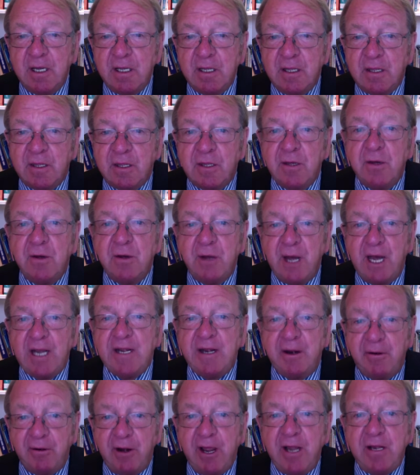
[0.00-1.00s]
to an
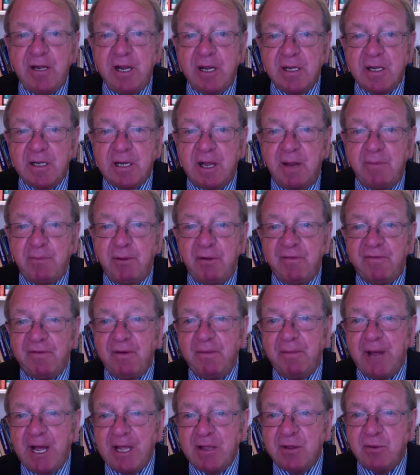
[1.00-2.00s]
Iranian couple
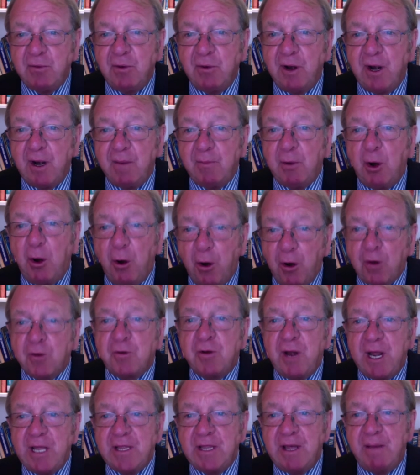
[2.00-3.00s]
from Antwerp,
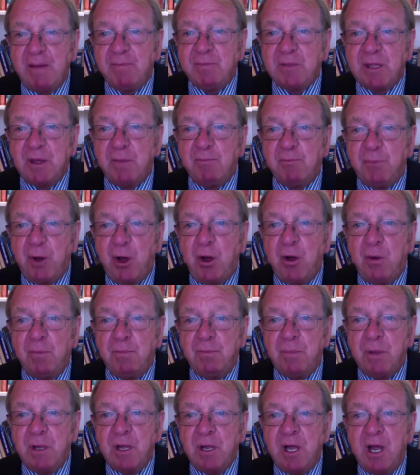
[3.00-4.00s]
ordering them to
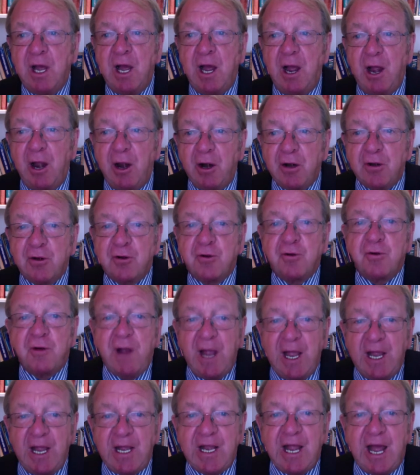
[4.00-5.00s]
bomb our
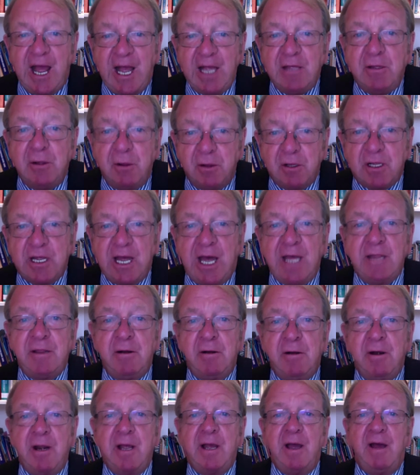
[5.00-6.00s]
great annual
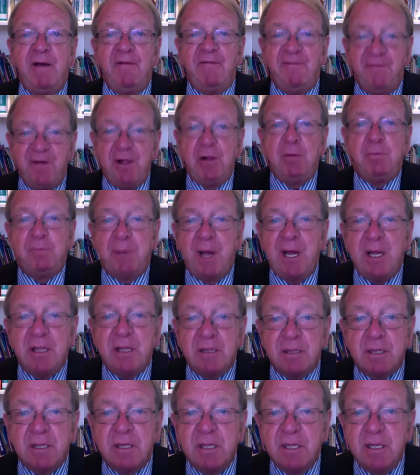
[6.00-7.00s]
gathering at
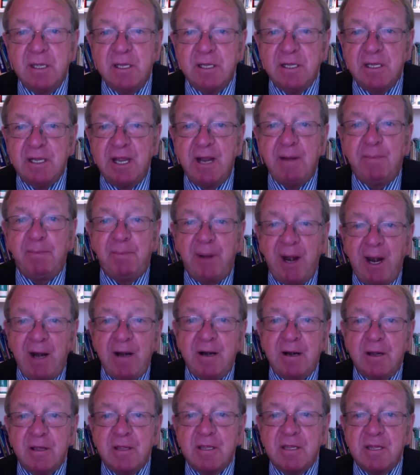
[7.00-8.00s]
Villepinte near
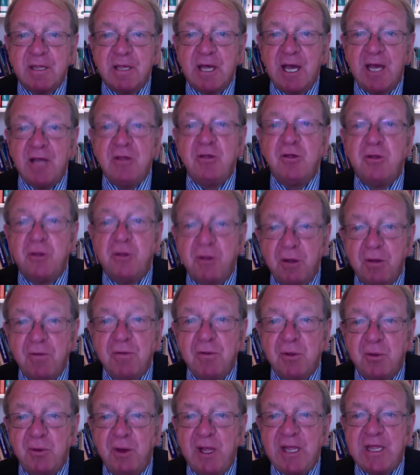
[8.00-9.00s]
Paris in June
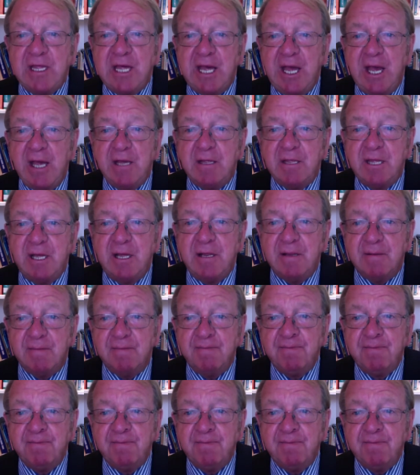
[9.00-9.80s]
2018.